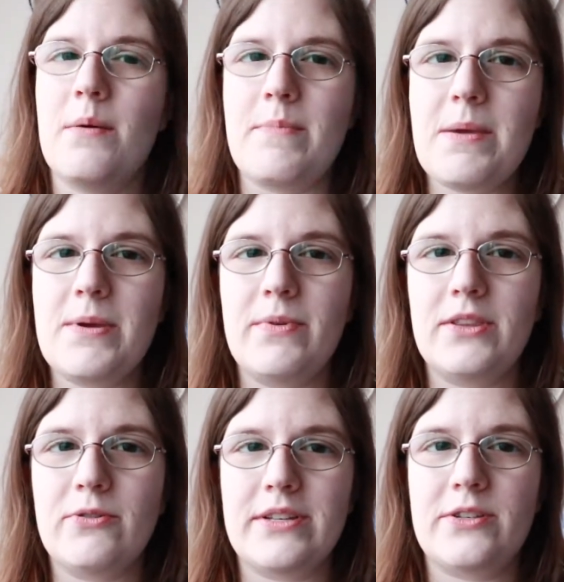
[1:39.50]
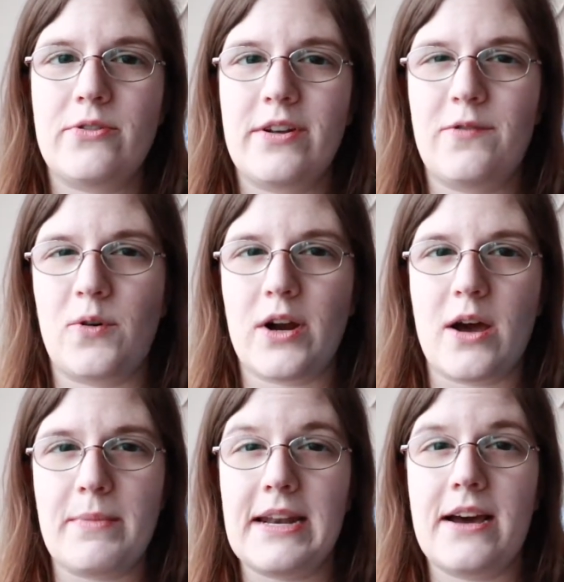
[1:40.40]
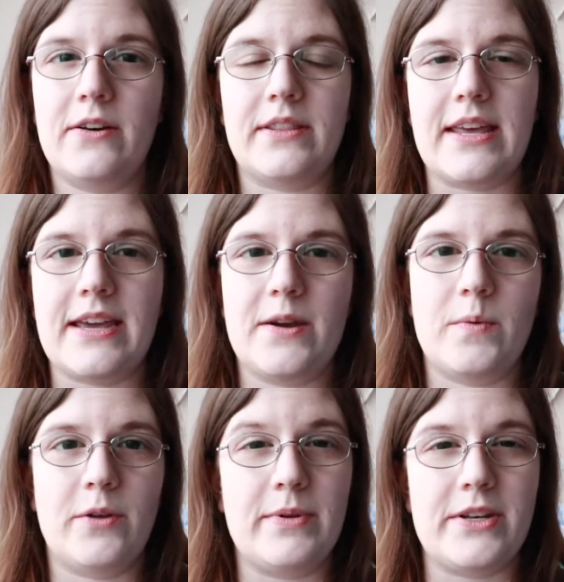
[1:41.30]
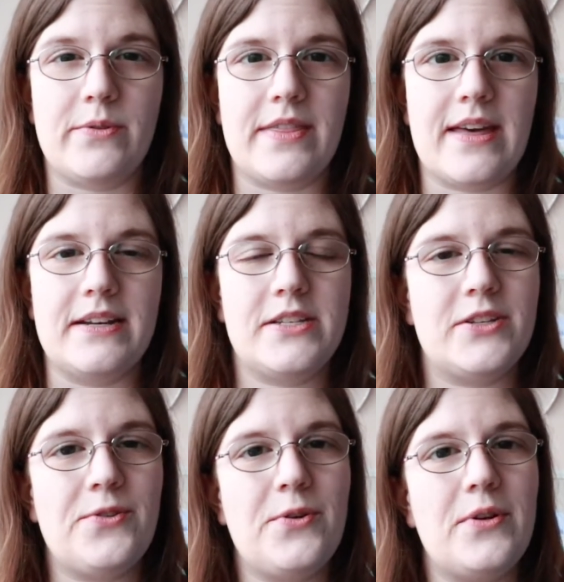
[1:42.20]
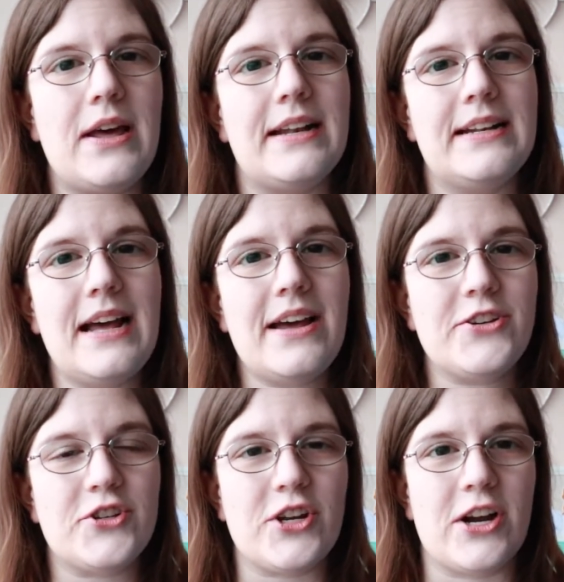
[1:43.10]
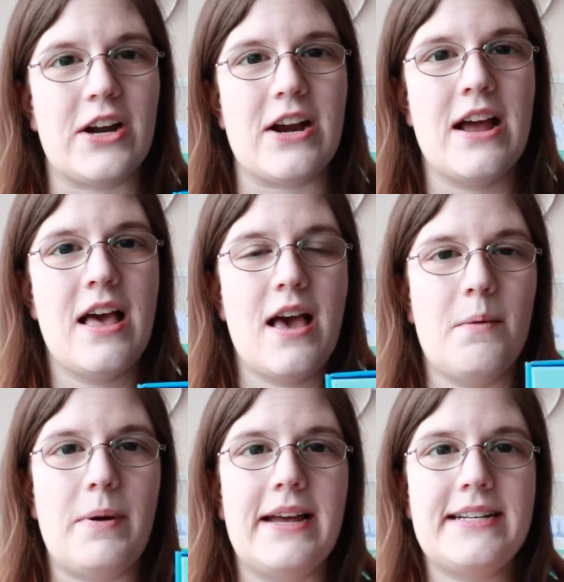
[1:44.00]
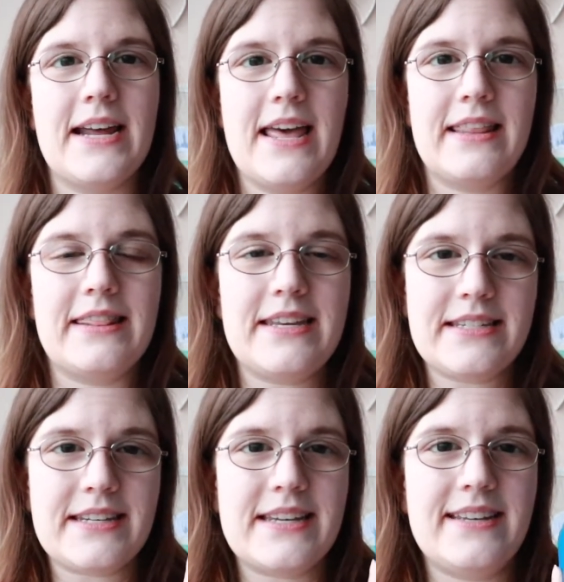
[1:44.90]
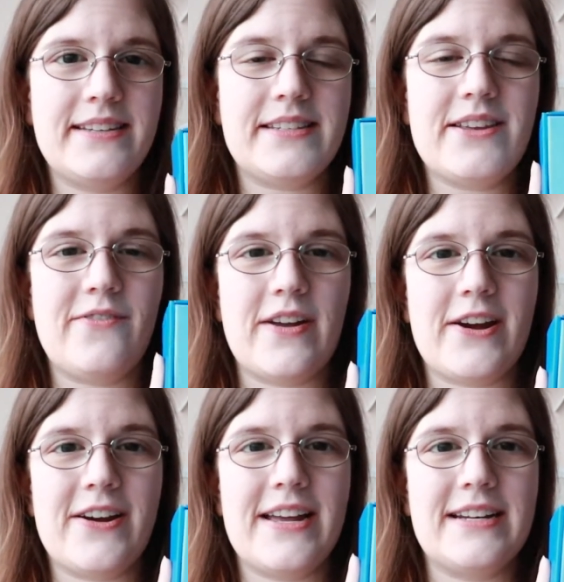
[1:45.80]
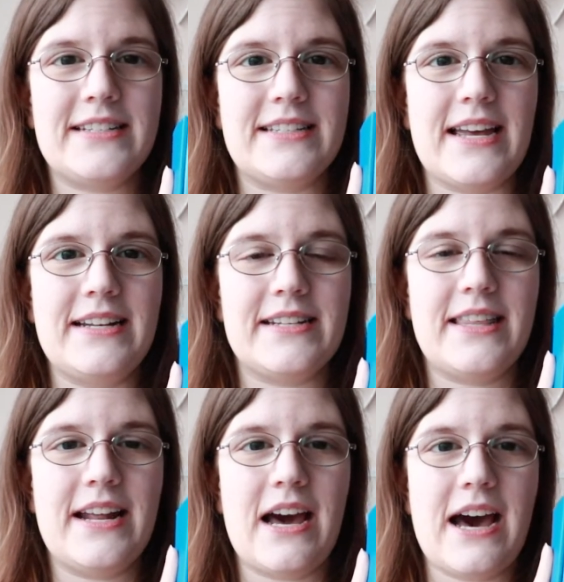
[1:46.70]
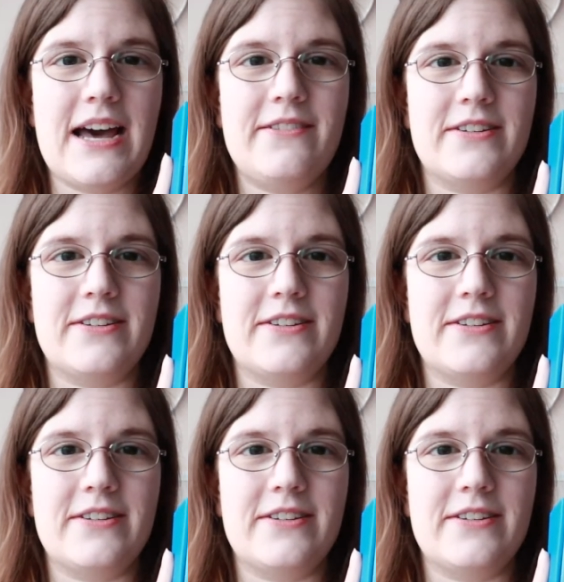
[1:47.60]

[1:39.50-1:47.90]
Maybe with Toy Story 4 coming out, they will be doing that soon, not sure. But this is the variant set that I